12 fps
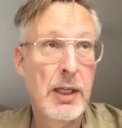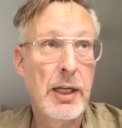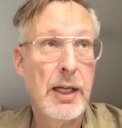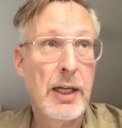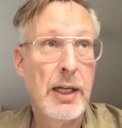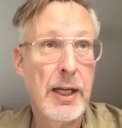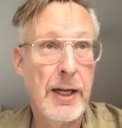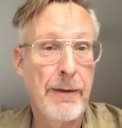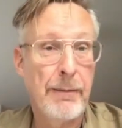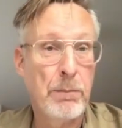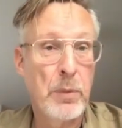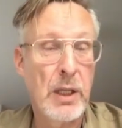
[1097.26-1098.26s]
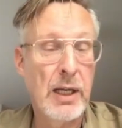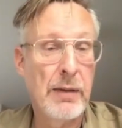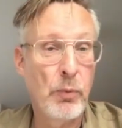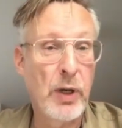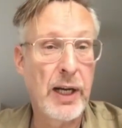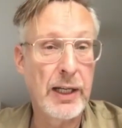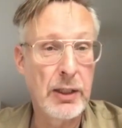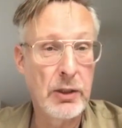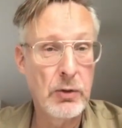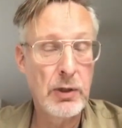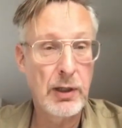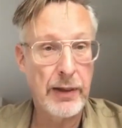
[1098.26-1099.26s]
um, and when I
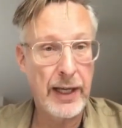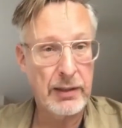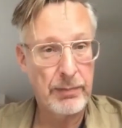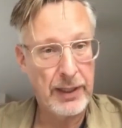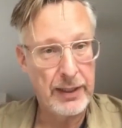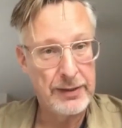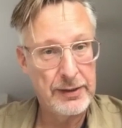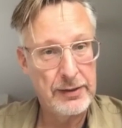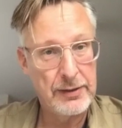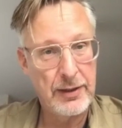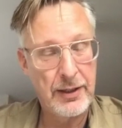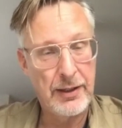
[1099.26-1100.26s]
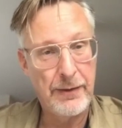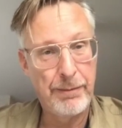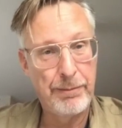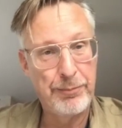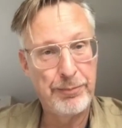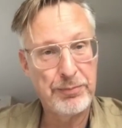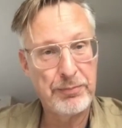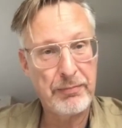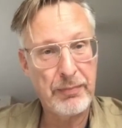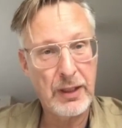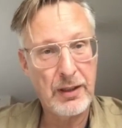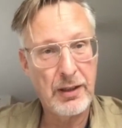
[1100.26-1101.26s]
Googled that place um,
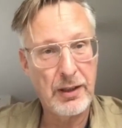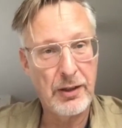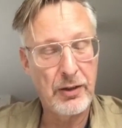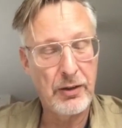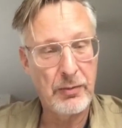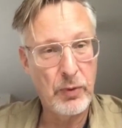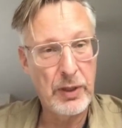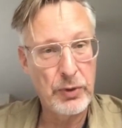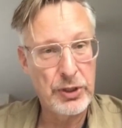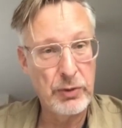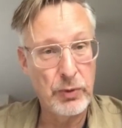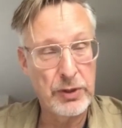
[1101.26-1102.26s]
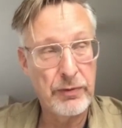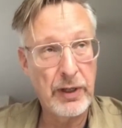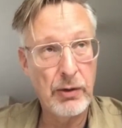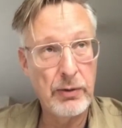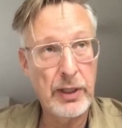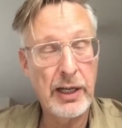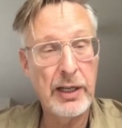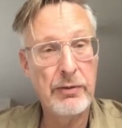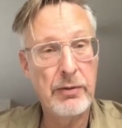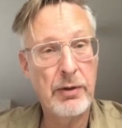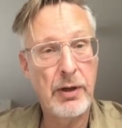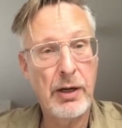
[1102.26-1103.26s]
uh, where she was found,
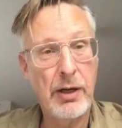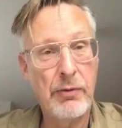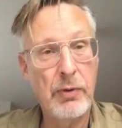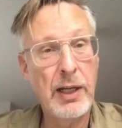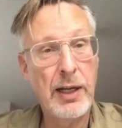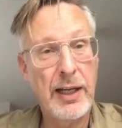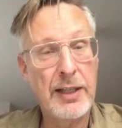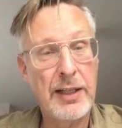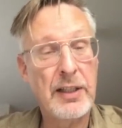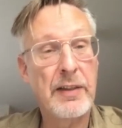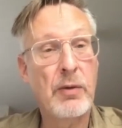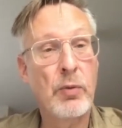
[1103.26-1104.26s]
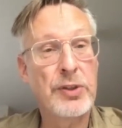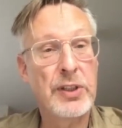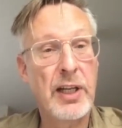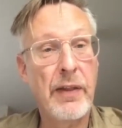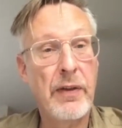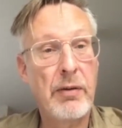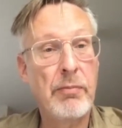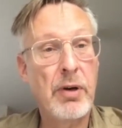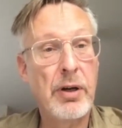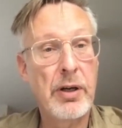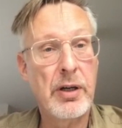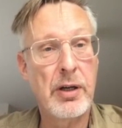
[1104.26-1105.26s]
I, I, realized that there was another
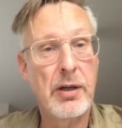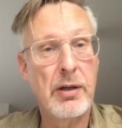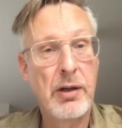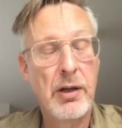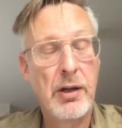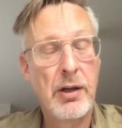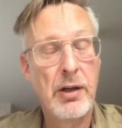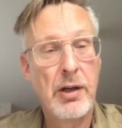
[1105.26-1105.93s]
murder, hmm.